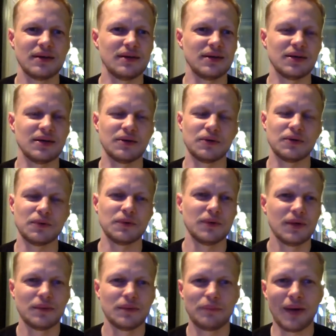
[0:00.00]
you know,
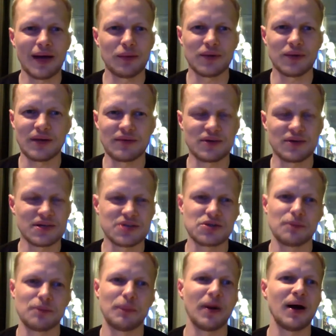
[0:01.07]
buy whatever it is
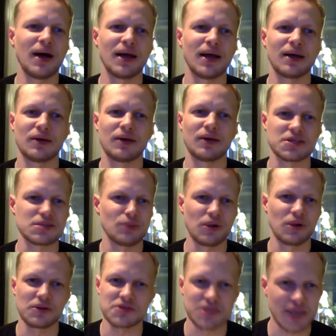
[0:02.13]
you're buying on a
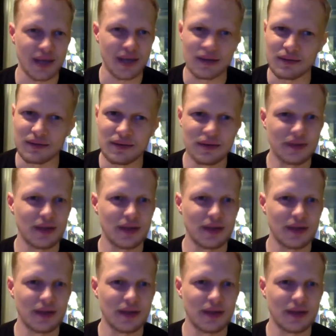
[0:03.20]
smaller scale.